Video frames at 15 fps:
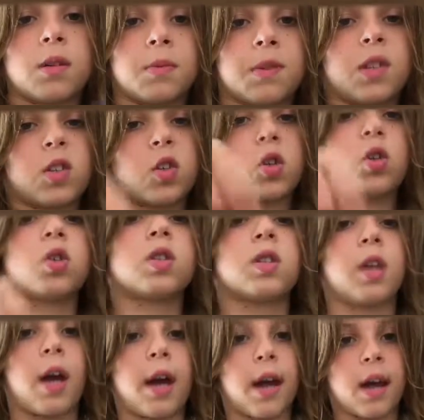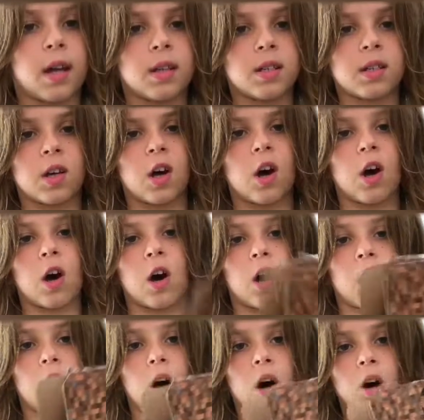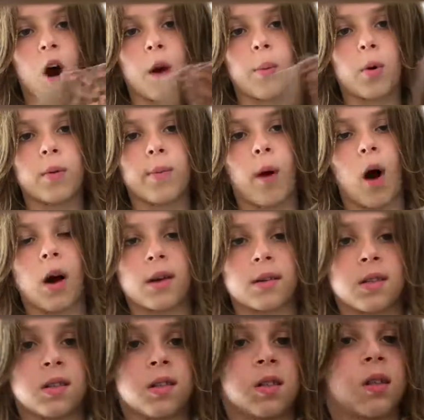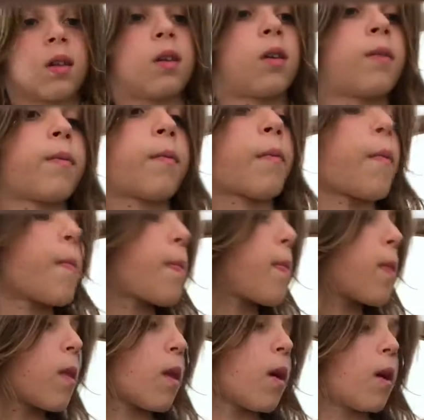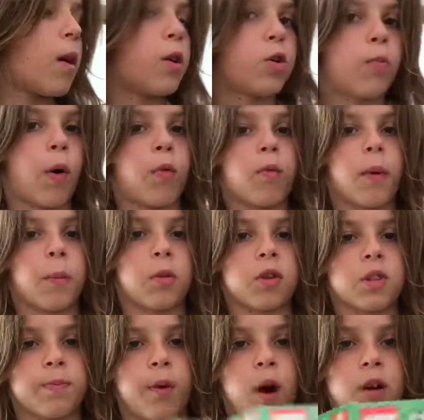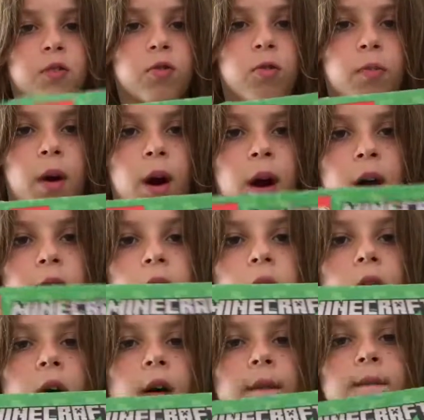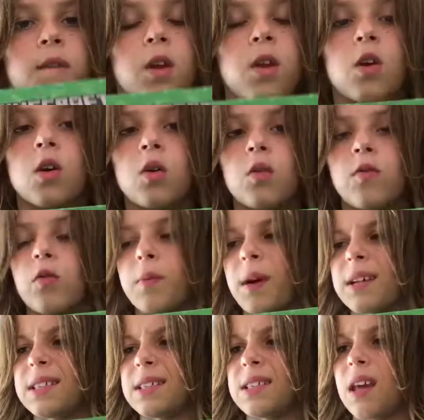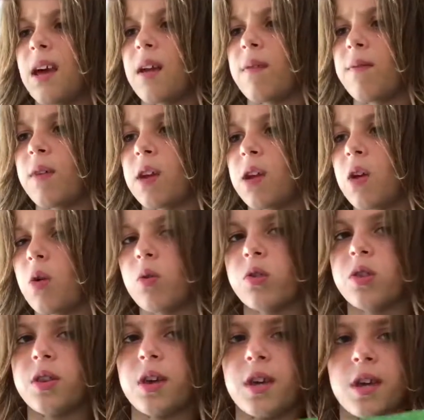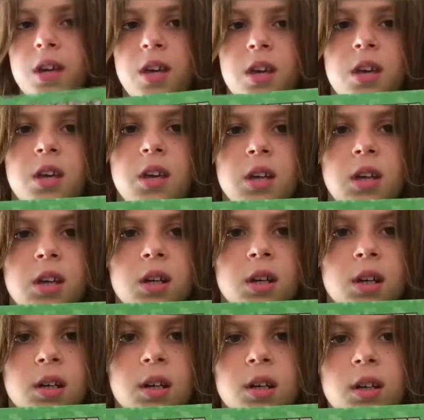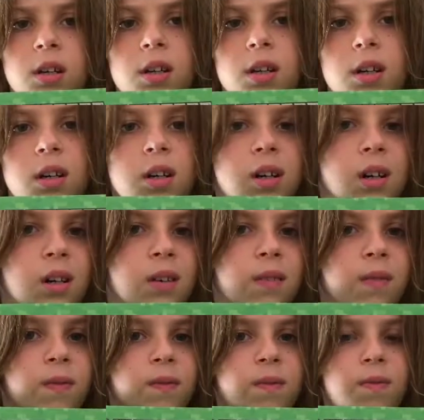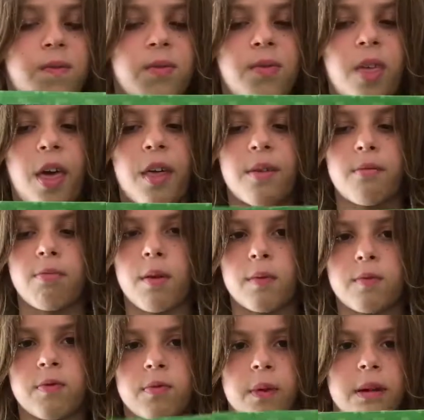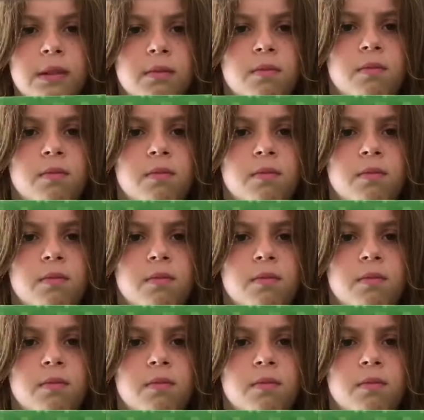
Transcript: Scissors and a cardboard box. You might remember this box from my uh, video, from my set video thingy, uh, for my,